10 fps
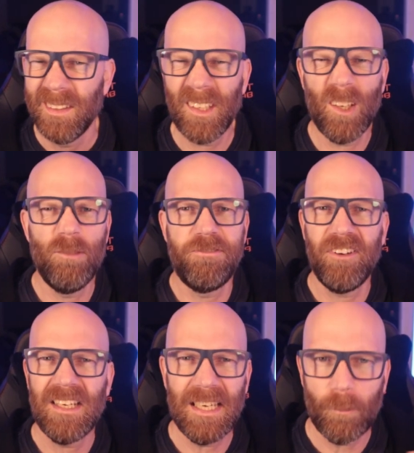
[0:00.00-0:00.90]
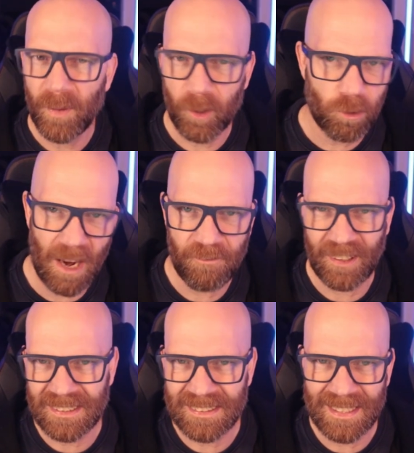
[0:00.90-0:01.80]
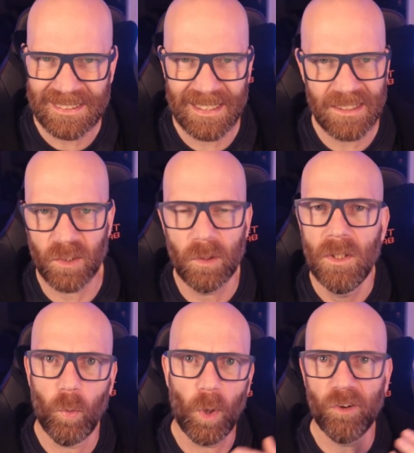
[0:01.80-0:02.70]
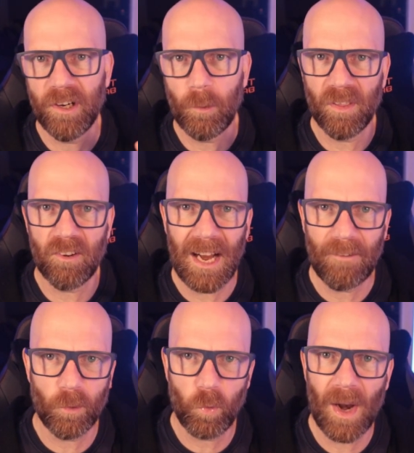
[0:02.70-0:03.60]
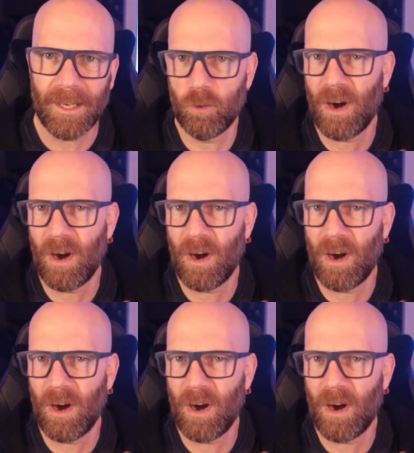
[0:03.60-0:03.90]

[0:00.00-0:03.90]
No fiddling with graphics settings or wondering whether I have the right